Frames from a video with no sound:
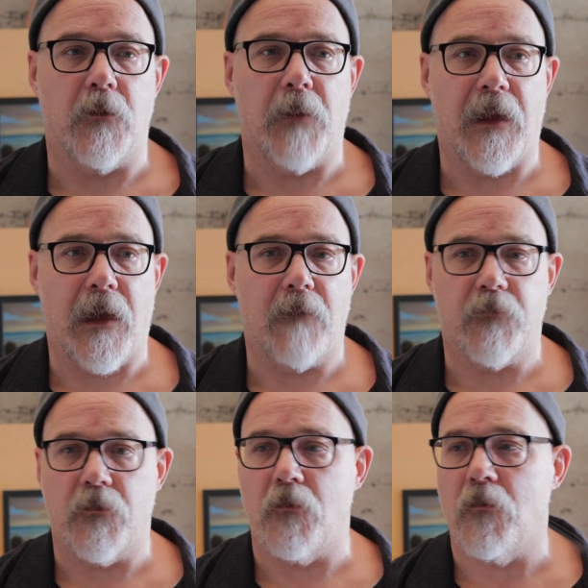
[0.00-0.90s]
You may have
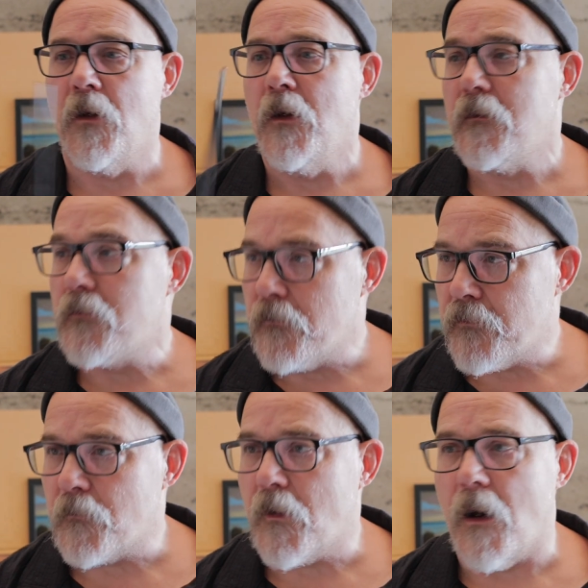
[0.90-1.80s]
to do
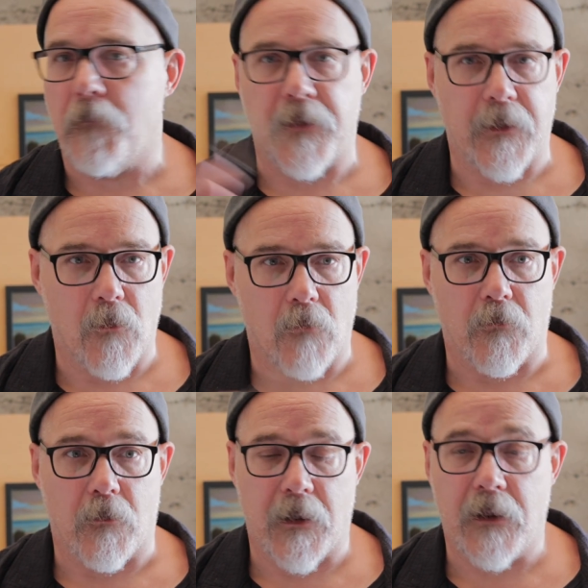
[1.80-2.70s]
some copying
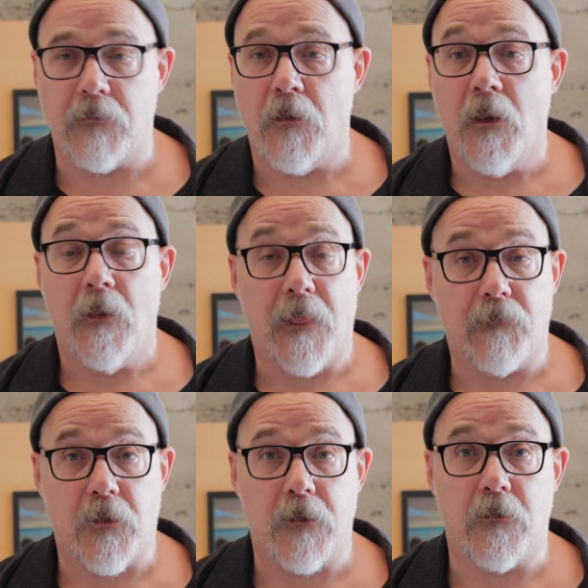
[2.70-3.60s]
over. And
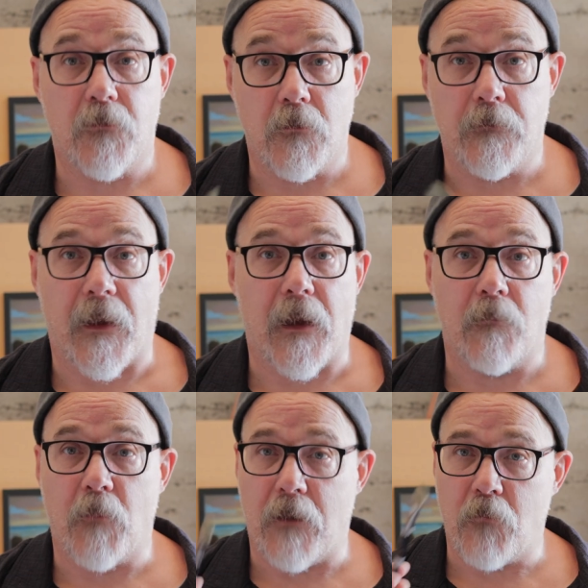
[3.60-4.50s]
if you're going to do
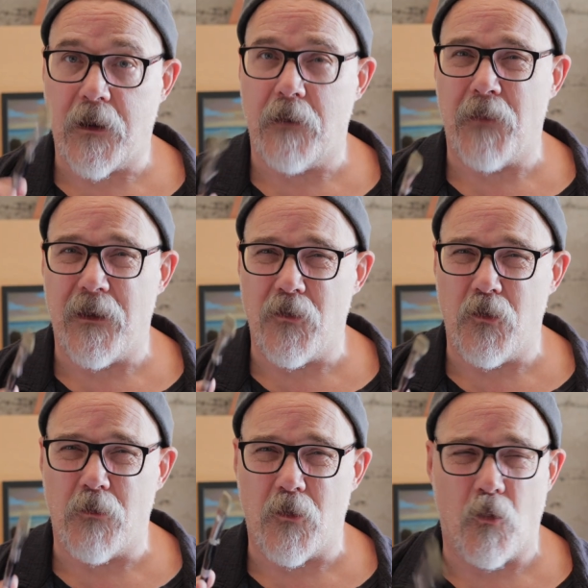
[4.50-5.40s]
that, I recommend
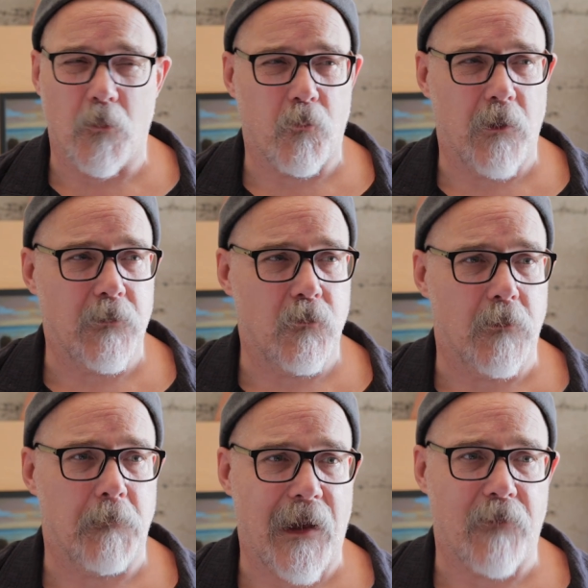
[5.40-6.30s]
you incorporate
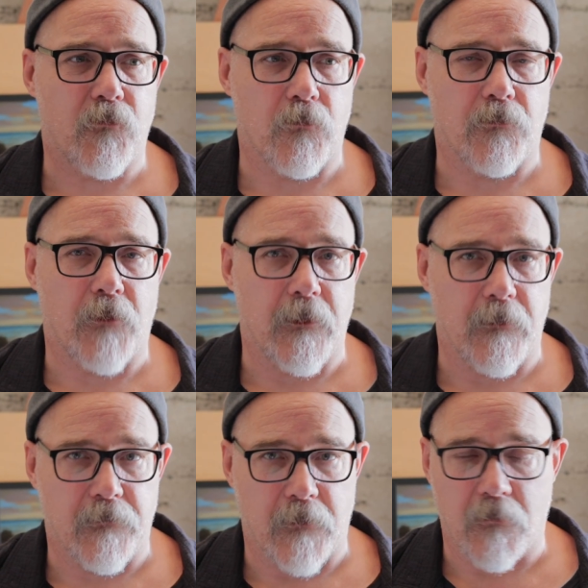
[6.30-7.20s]
doing master
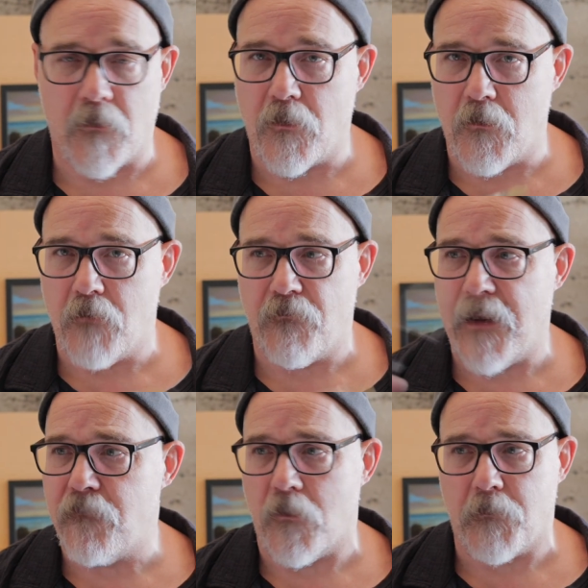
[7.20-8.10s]
studies. Your
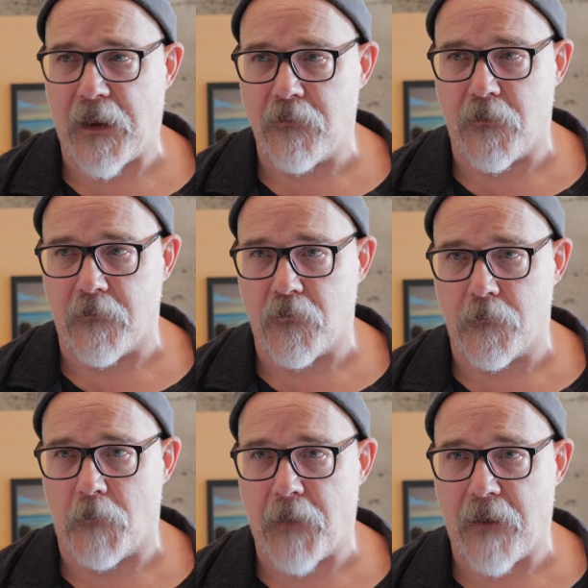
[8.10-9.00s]
favorite paintings
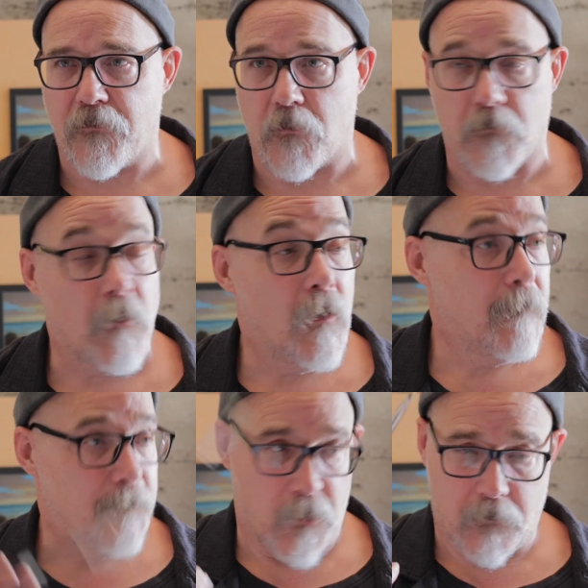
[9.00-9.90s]
from the masters,
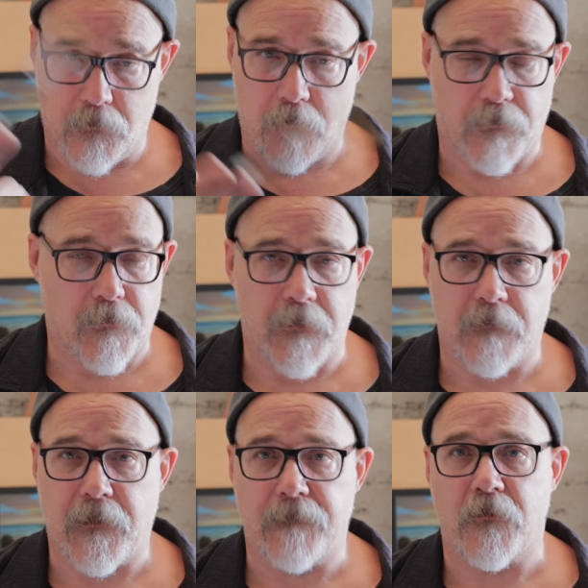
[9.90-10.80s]
you can do
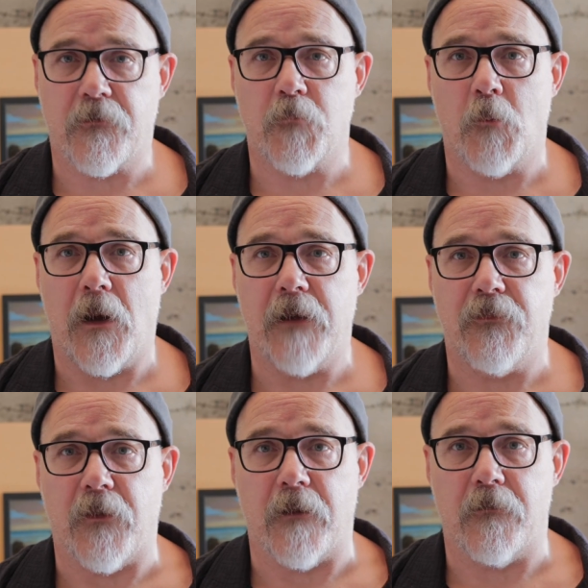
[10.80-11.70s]
studies after some of my
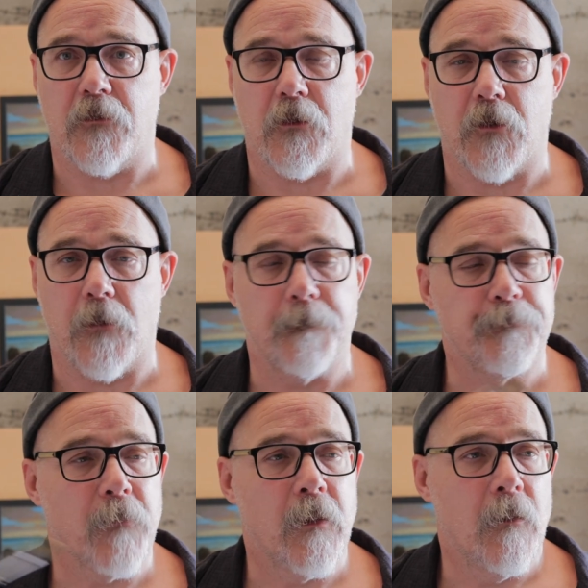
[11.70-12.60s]
things, you know.
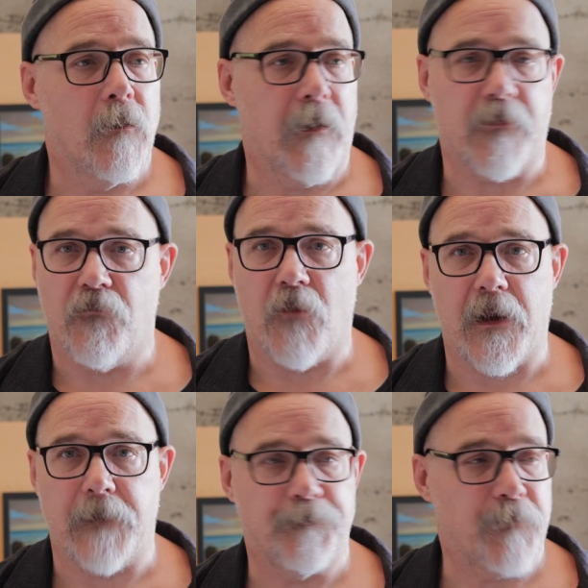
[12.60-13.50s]
That's
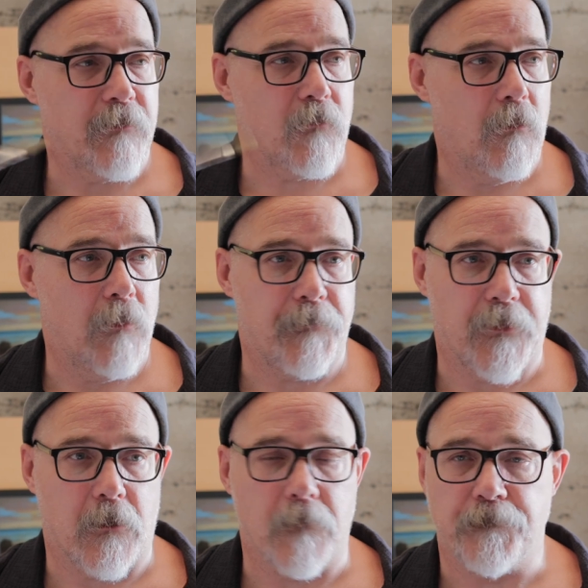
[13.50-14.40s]
fine. It's all up
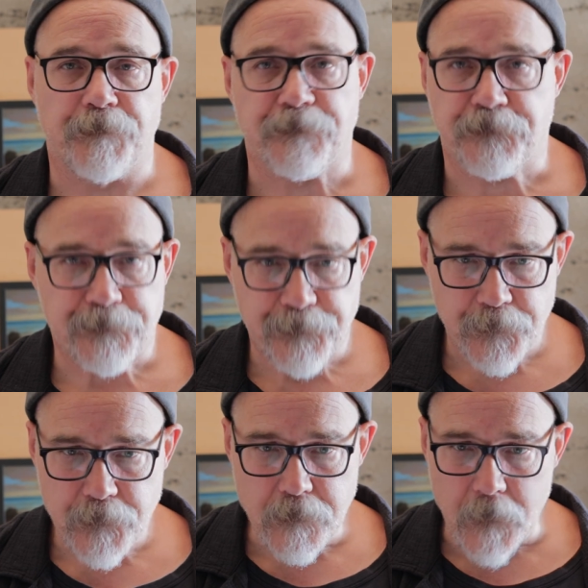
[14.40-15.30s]
there,
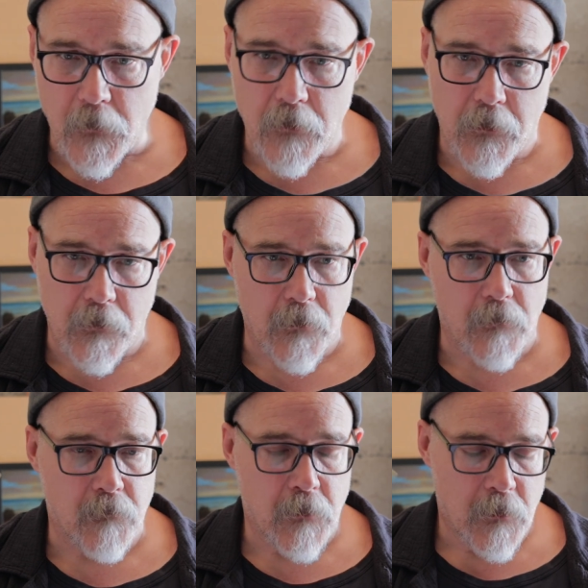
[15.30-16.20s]
you
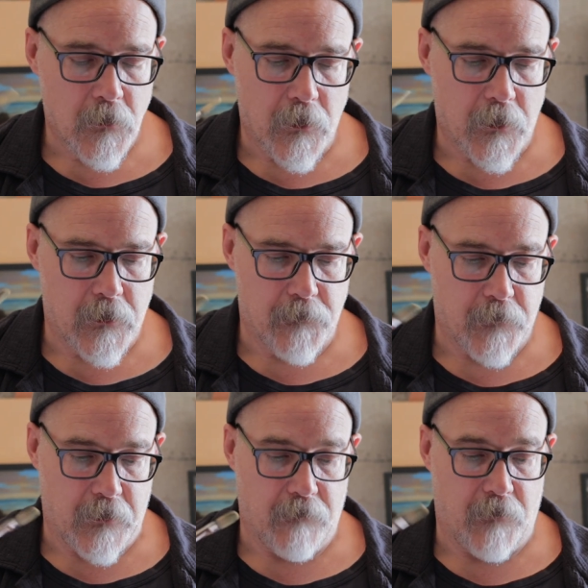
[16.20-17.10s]
know.
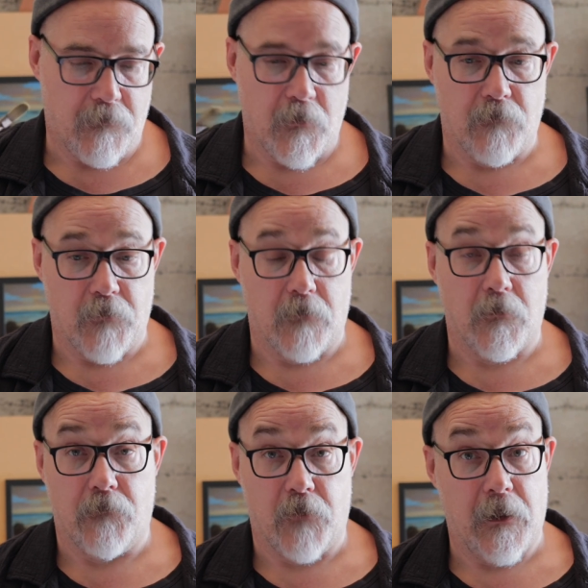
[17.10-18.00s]
If
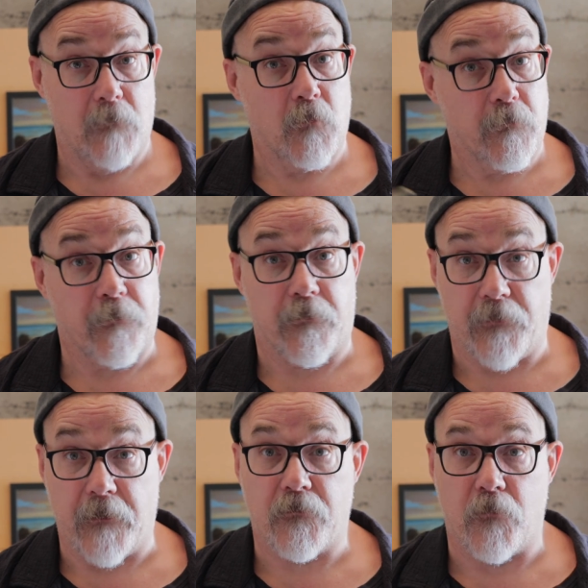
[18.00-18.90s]
you're getting real
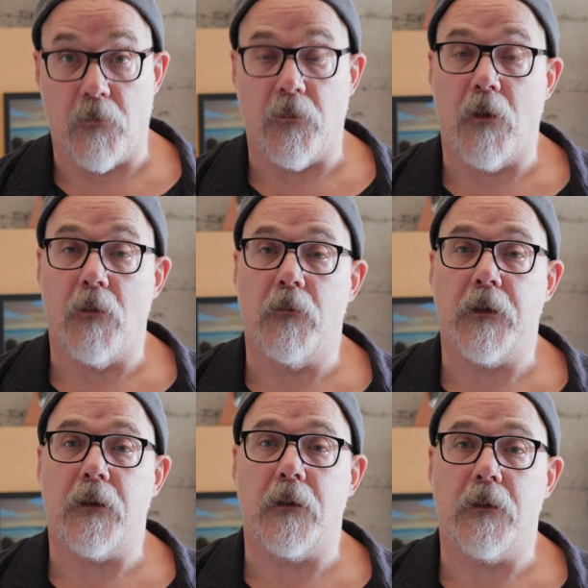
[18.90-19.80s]
successful, though,
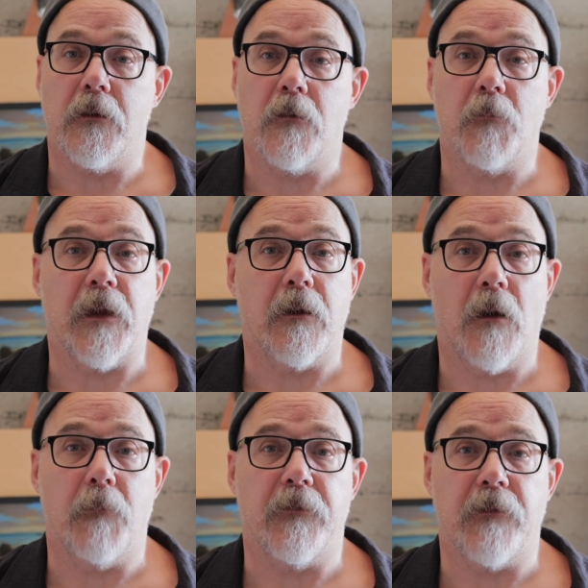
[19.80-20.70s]
you know, you can make
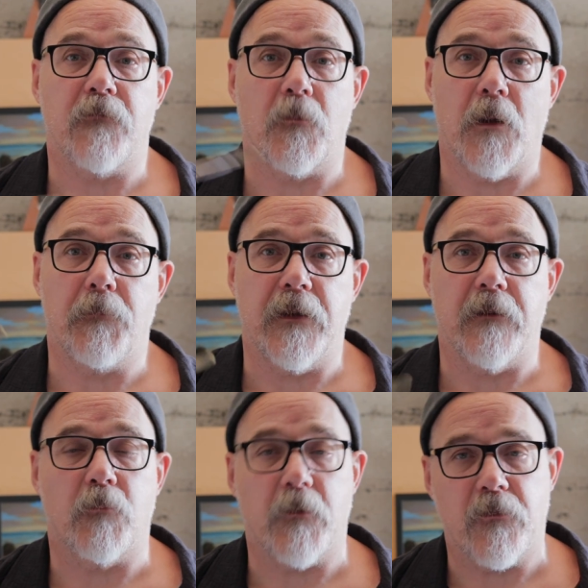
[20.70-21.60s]
copies after my
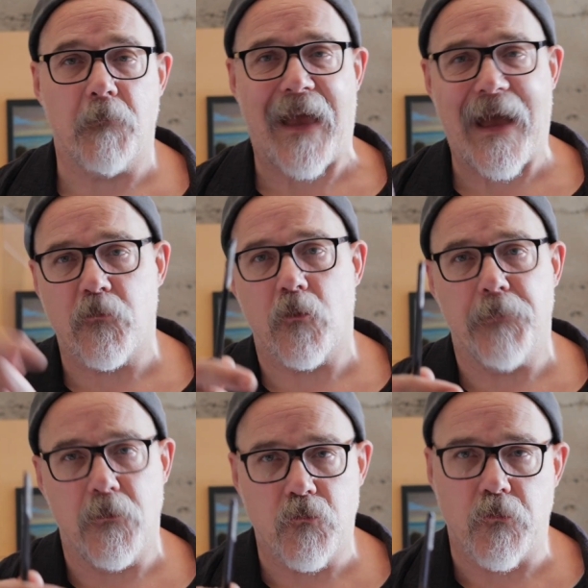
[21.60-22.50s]
paintings. Put some
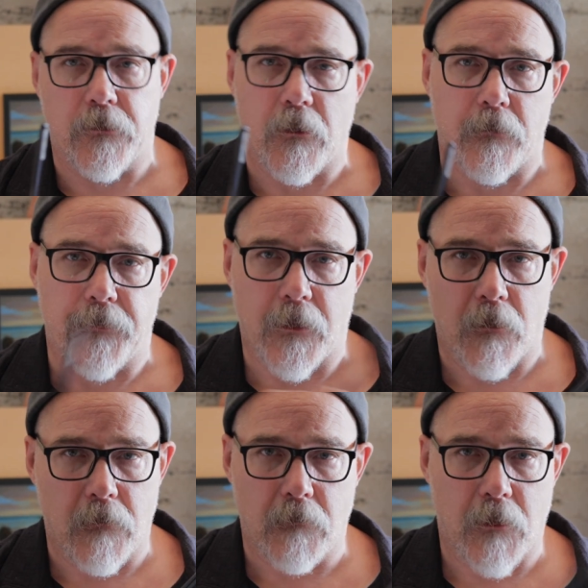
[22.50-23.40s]
attribution on
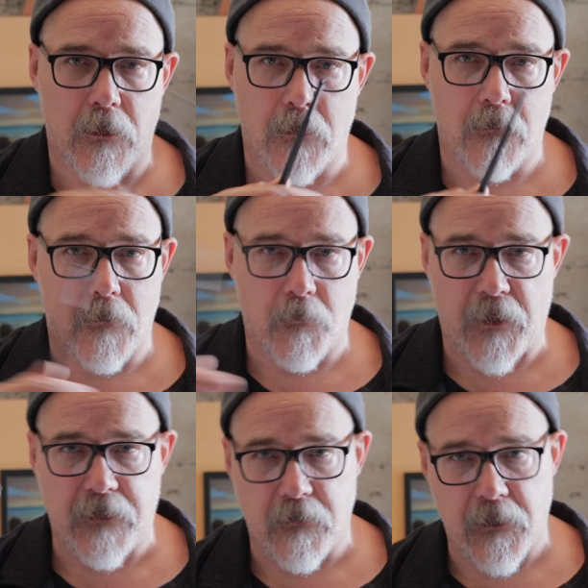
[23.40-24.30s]
there, right? You know,
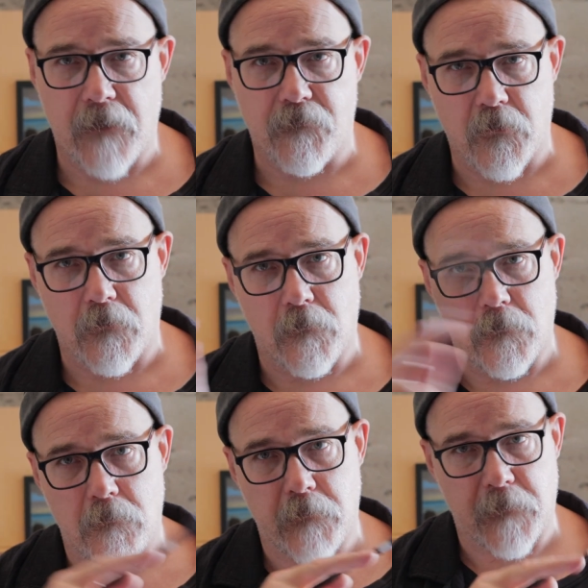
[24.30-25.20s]
paint it after
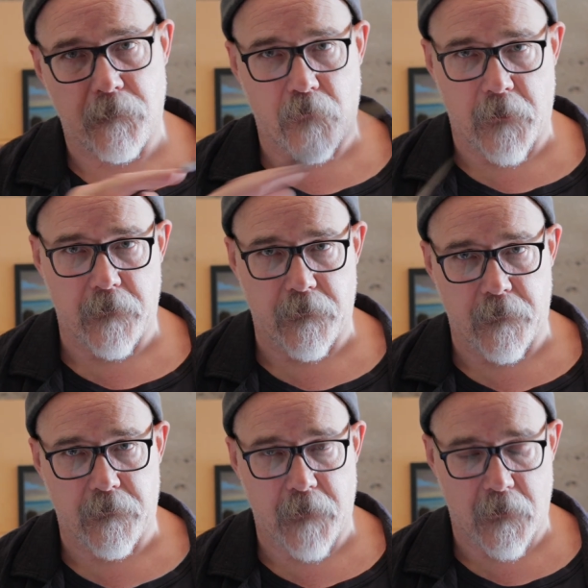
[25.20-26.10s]
old M.
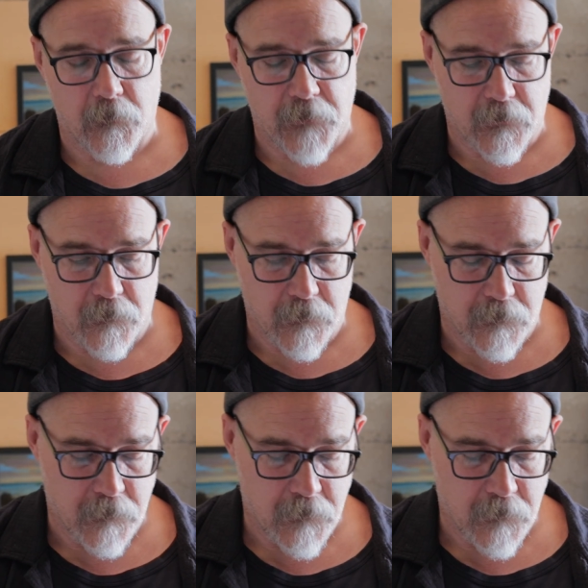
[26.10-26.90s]
Francis. That would be good.